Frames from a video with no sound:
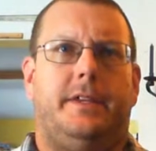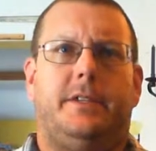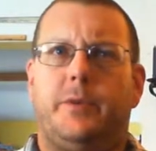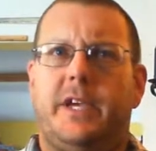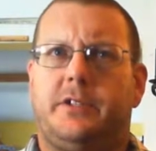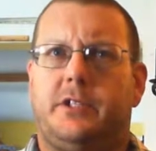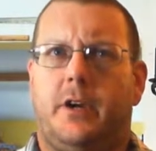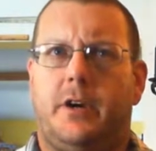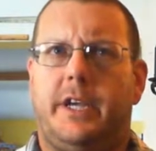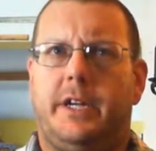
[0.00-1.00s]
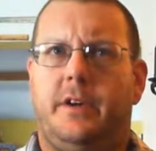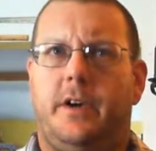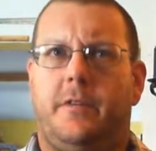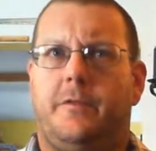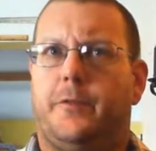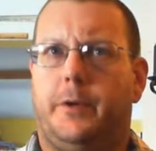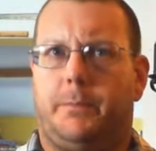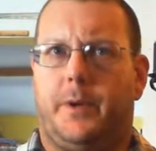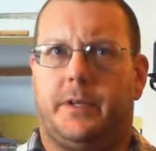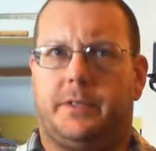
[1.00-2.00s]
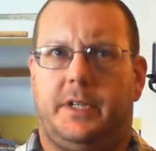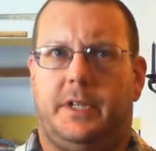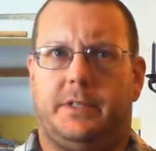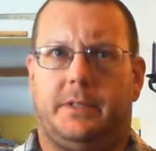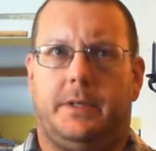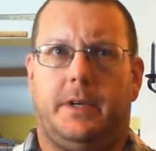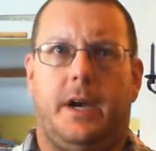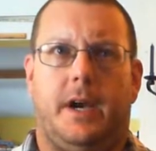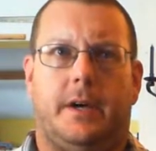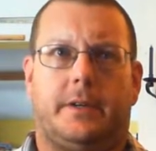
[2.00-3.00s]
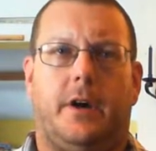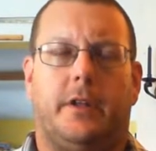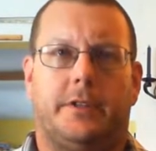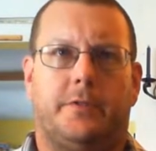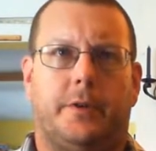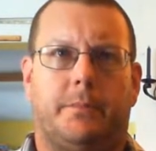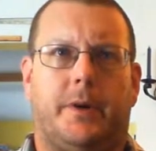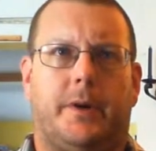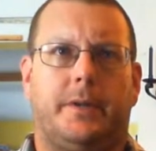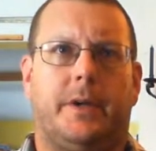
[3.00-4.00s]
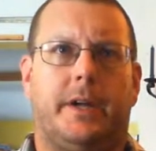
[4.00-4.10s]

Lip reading: This week started football season, college football.